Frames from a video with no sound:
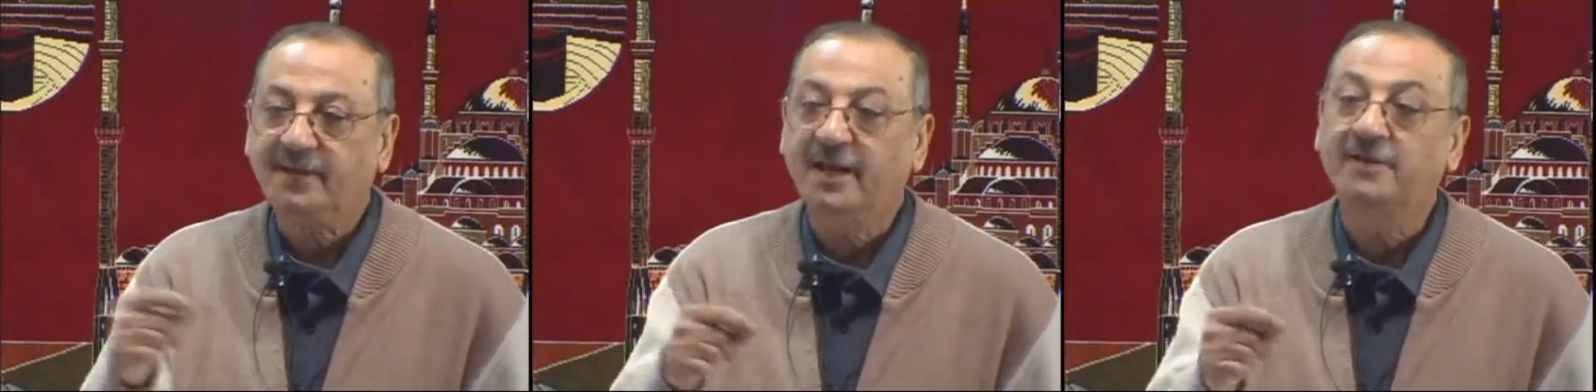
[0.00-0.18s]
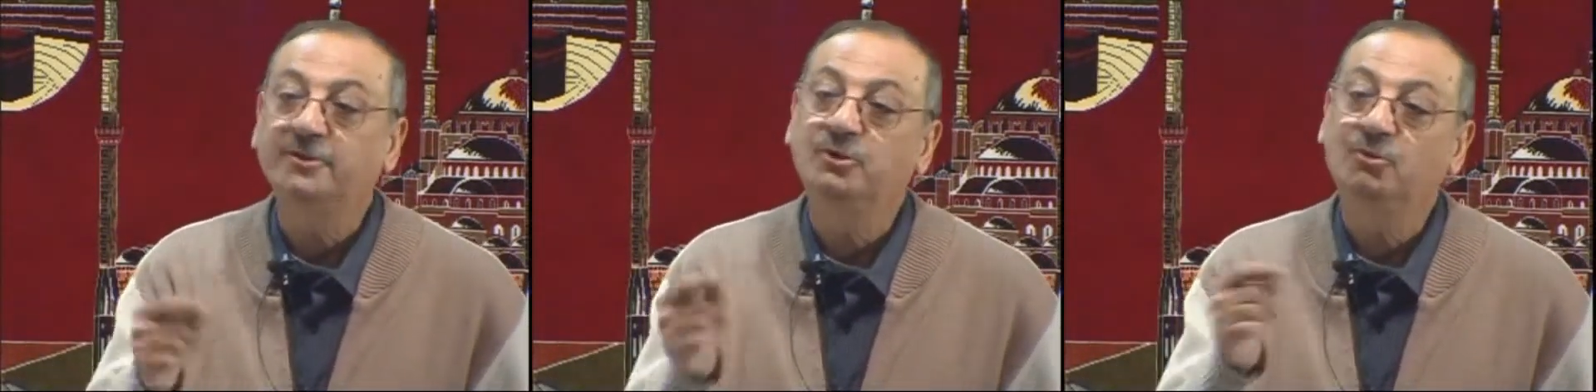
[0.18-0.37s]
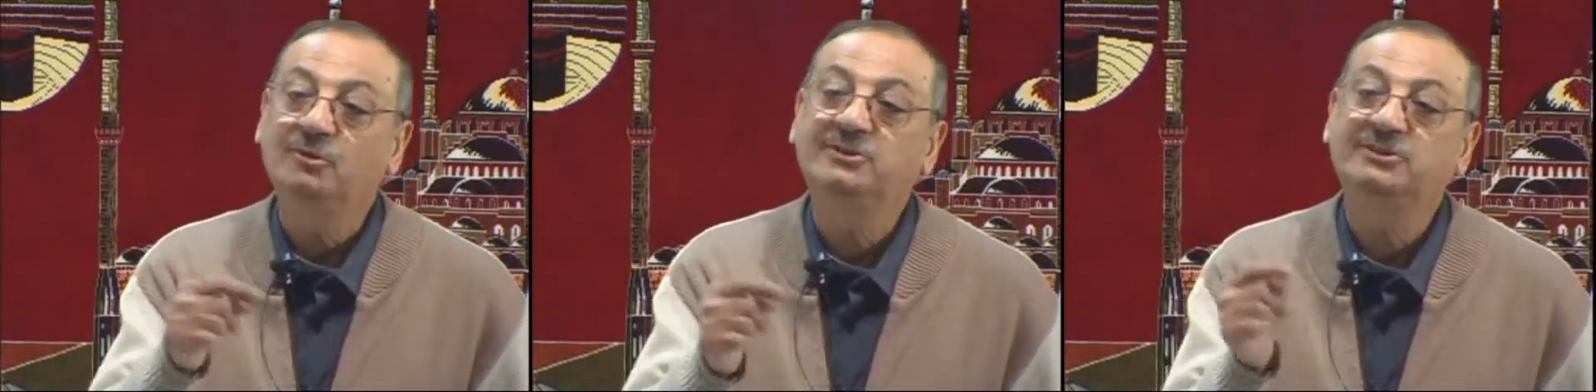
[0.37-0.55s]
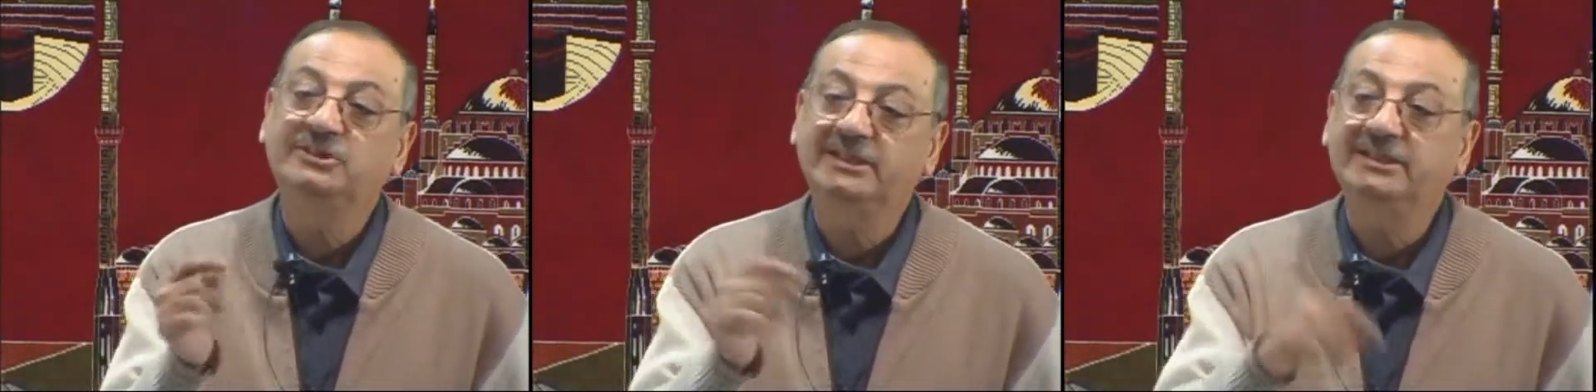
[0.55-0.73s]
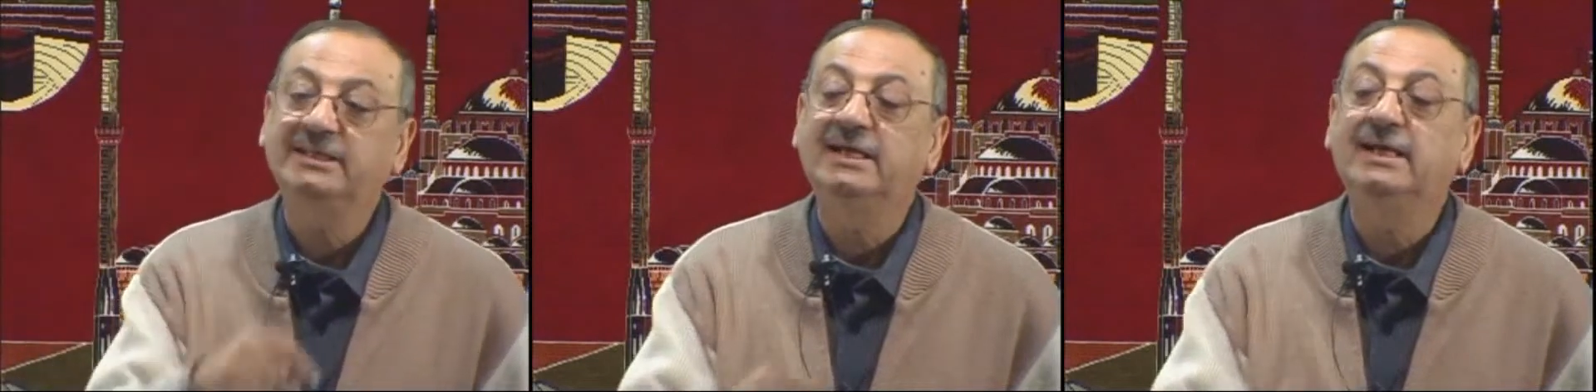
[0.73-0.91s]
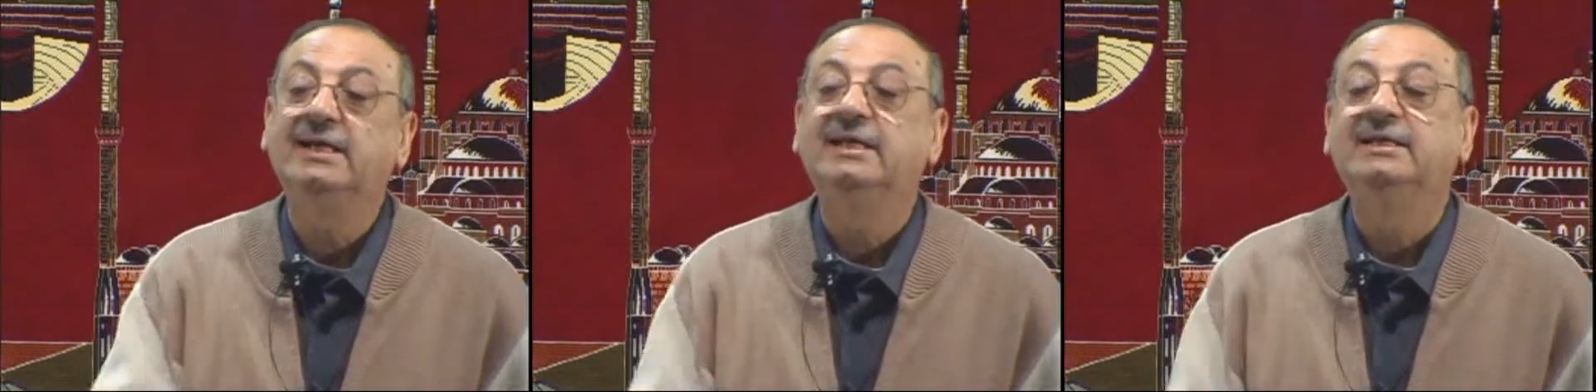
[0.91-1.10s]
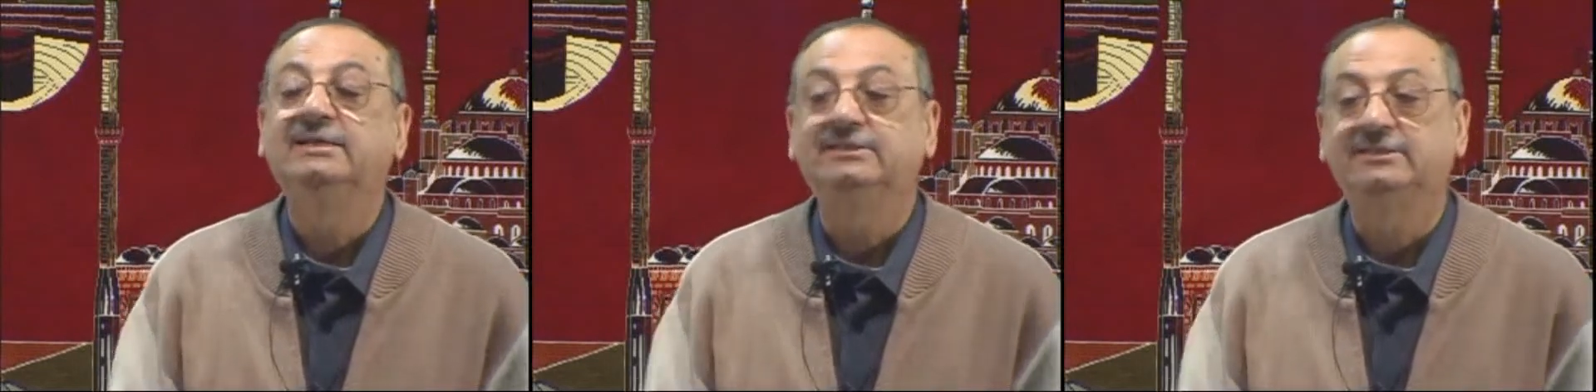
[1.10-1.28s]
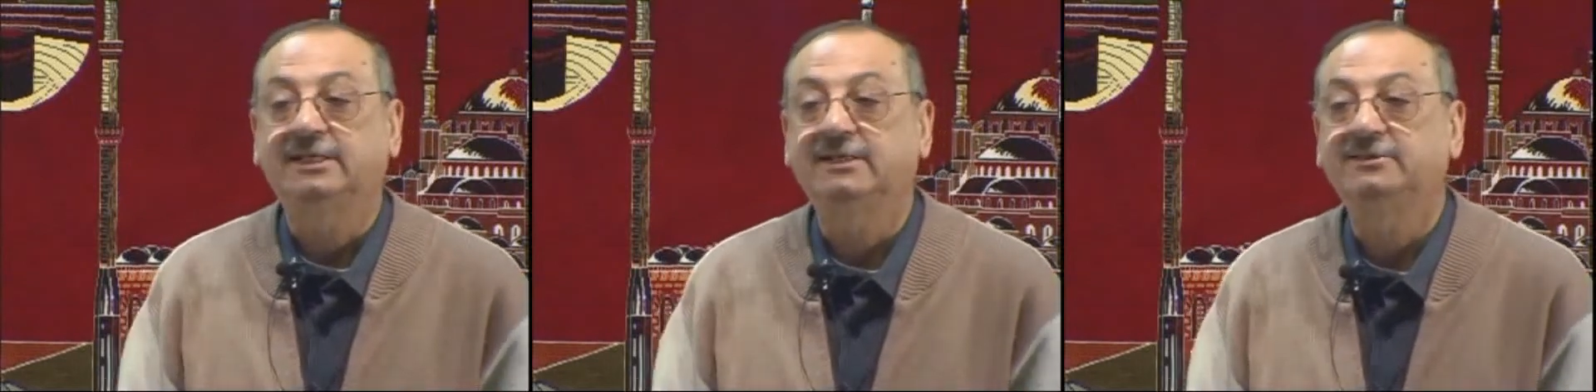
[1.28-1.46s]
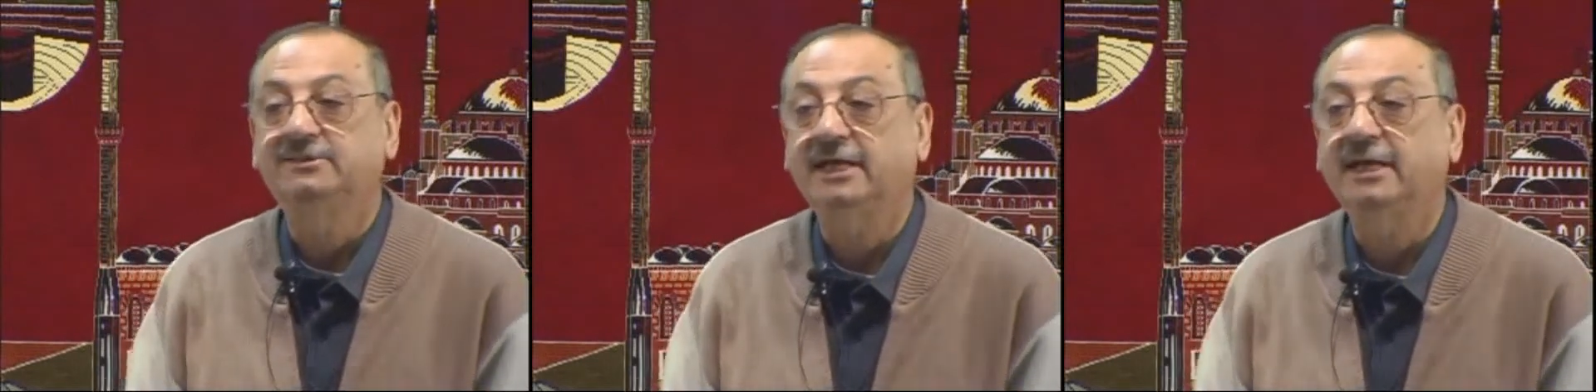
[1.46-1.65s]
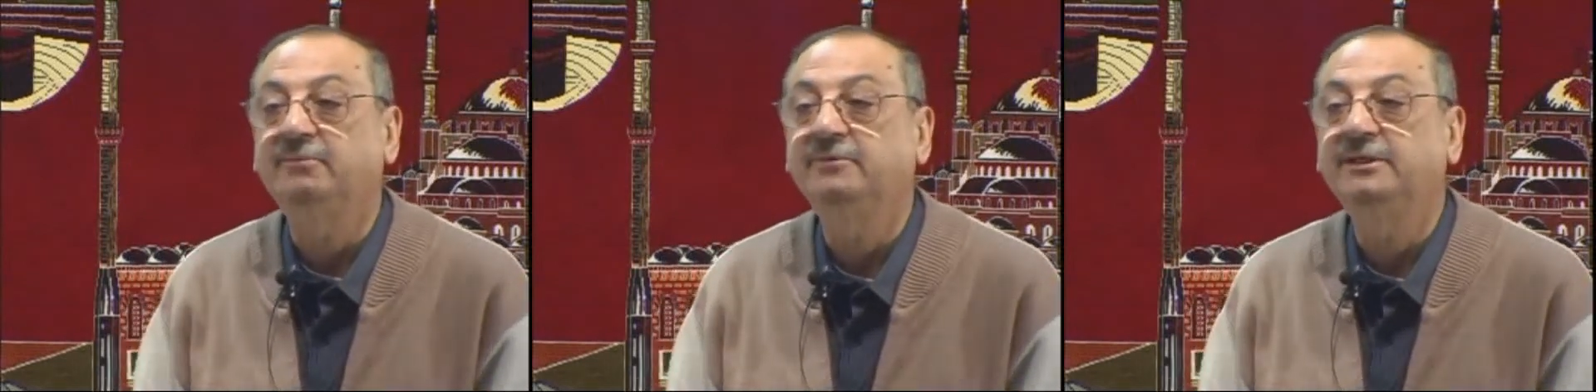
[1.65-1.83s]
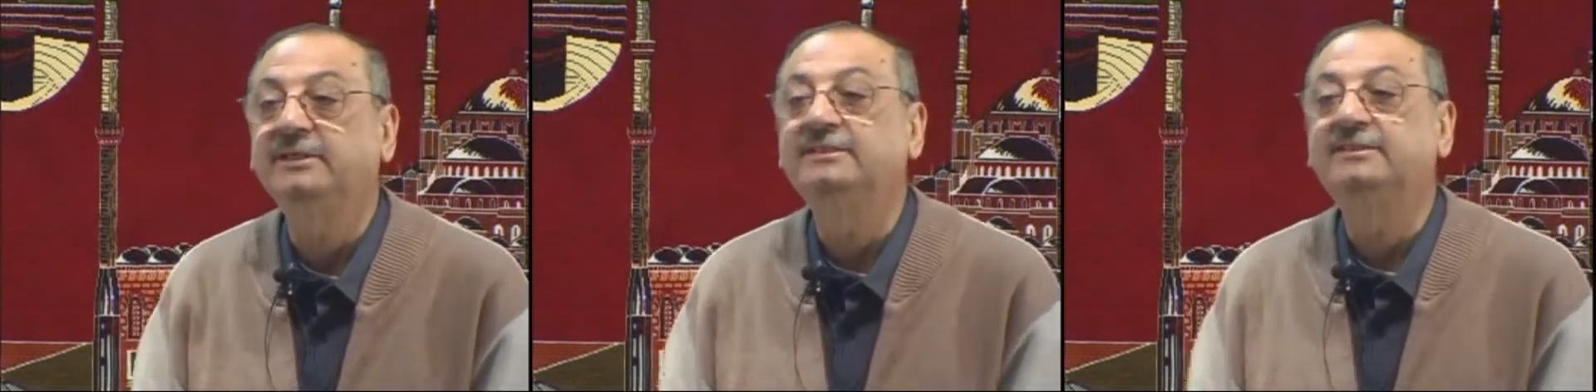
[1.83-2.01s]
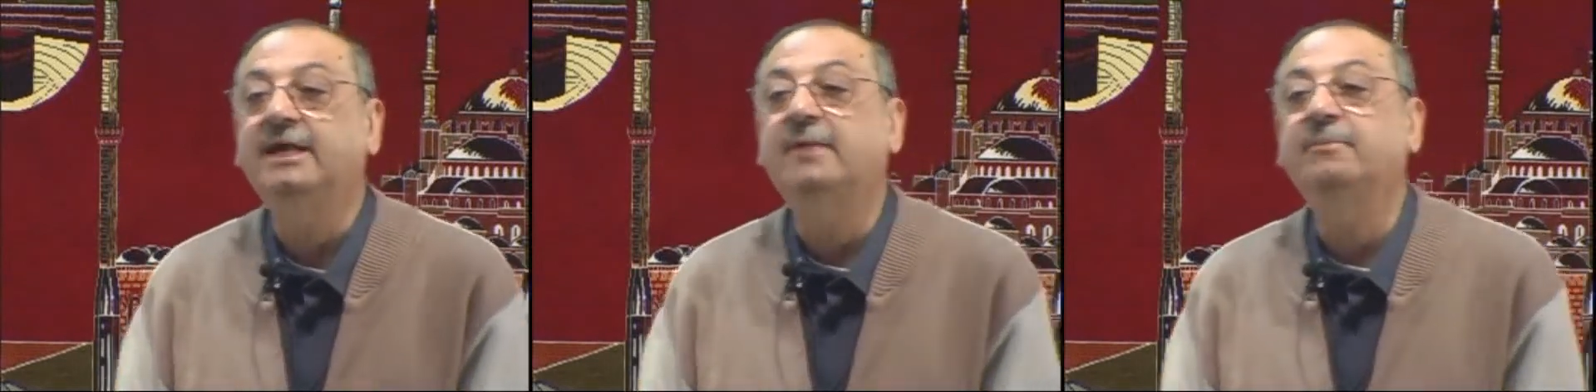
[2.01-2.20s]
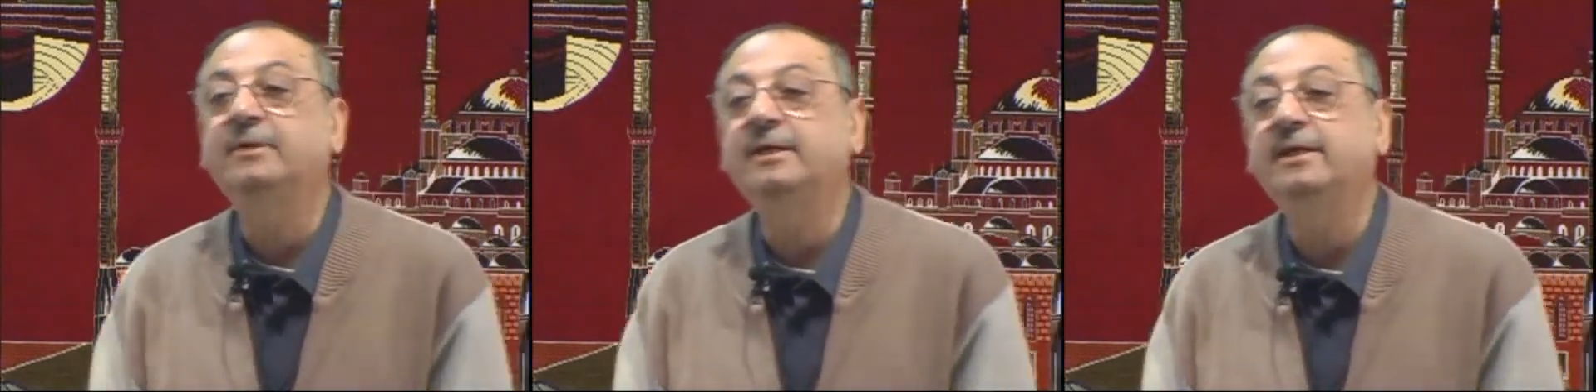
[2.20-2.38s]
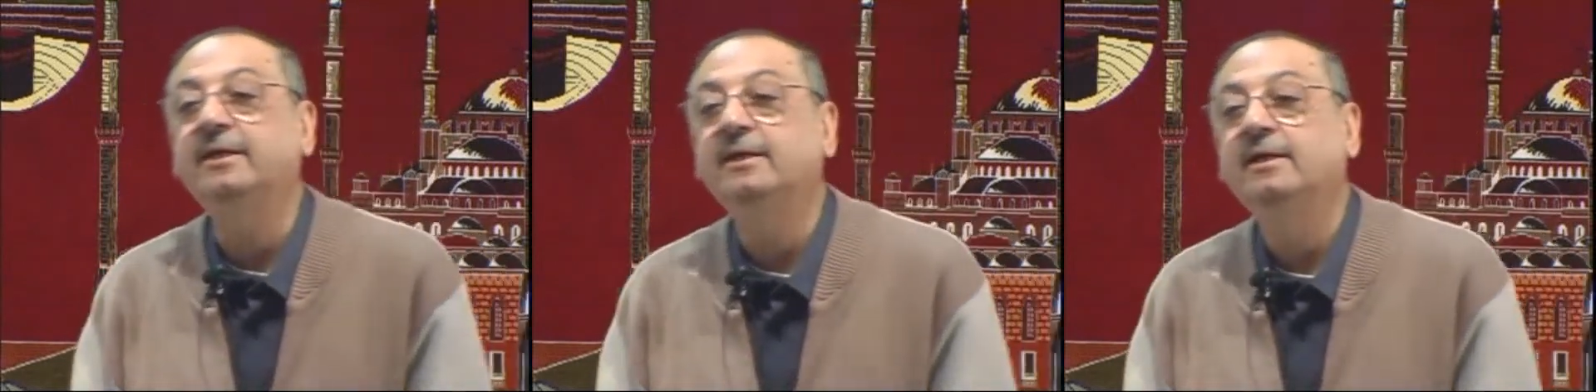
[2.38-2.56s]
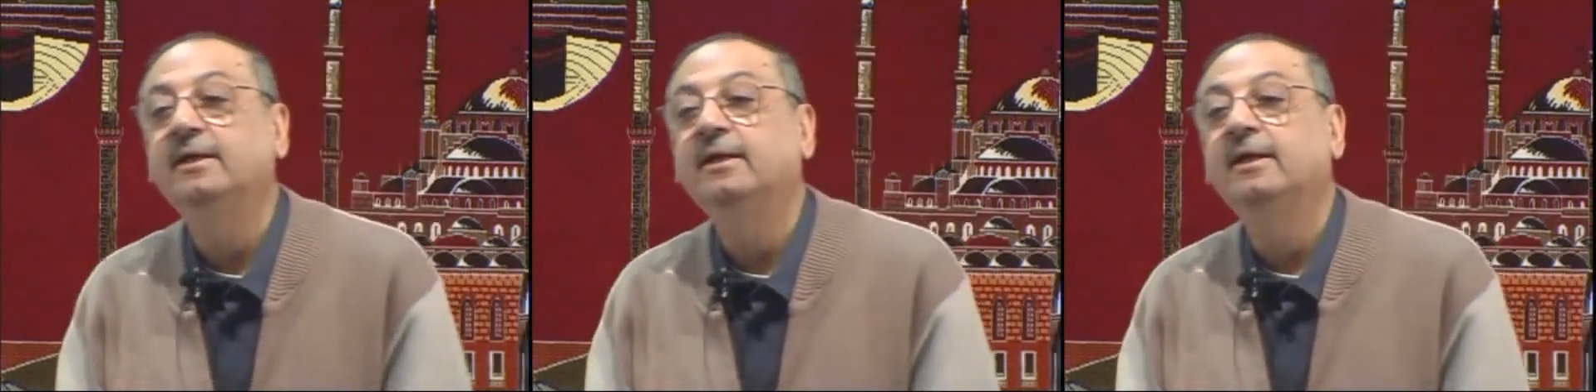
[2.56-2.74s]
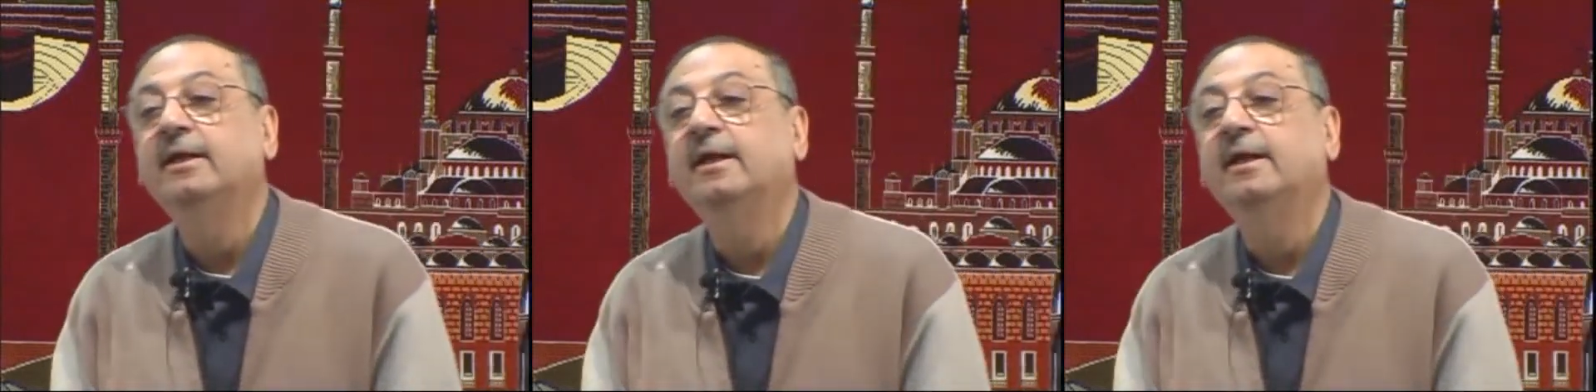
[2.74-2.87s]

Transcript: And you will see same things happening